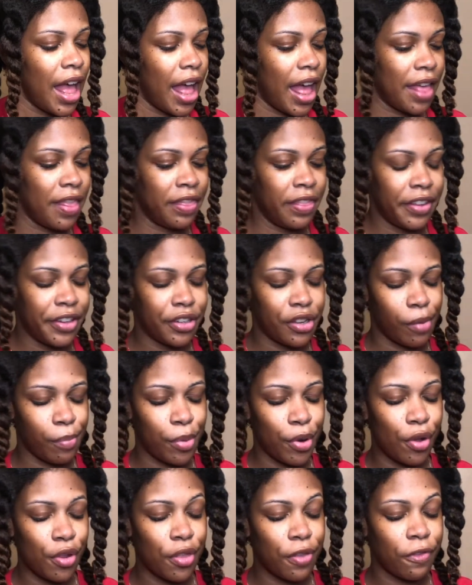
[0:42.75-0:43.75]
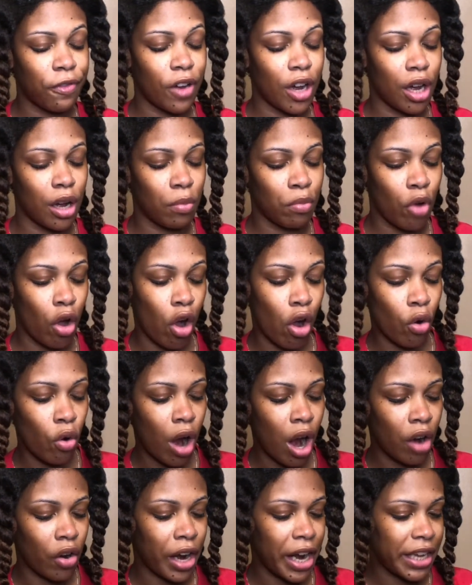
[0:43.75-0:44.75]
And these are both from
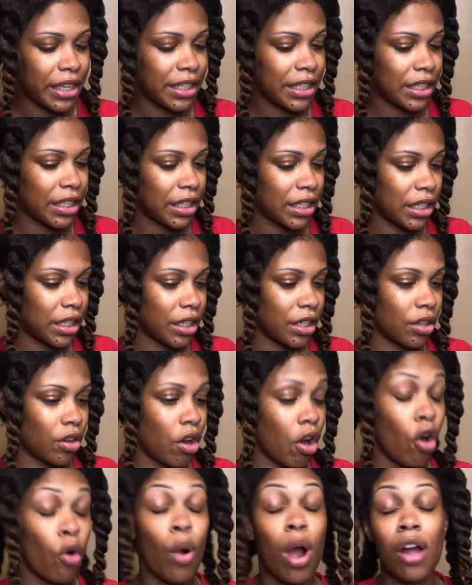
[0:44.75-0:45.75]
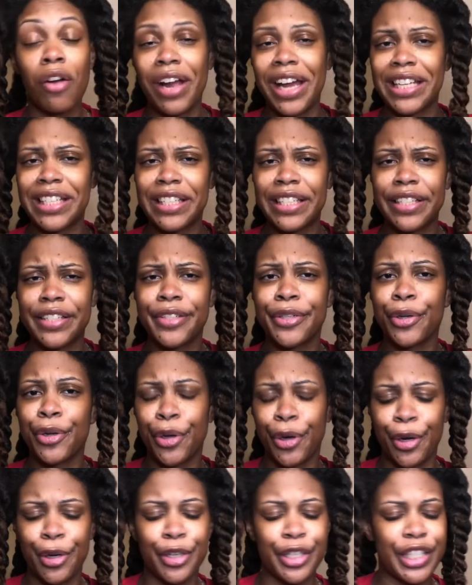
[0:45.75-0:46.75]
ORS, ORS's
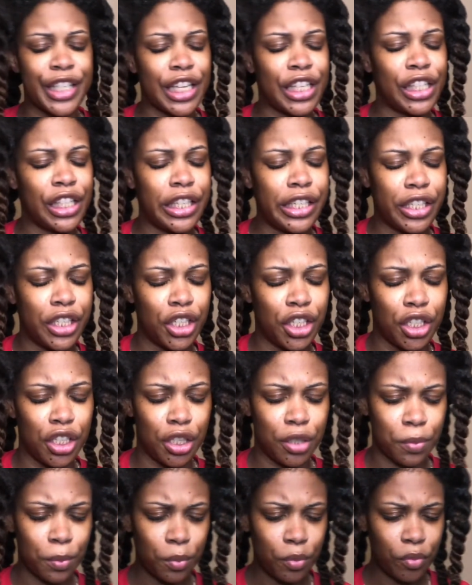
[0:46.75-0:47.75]
Curls Unleashed.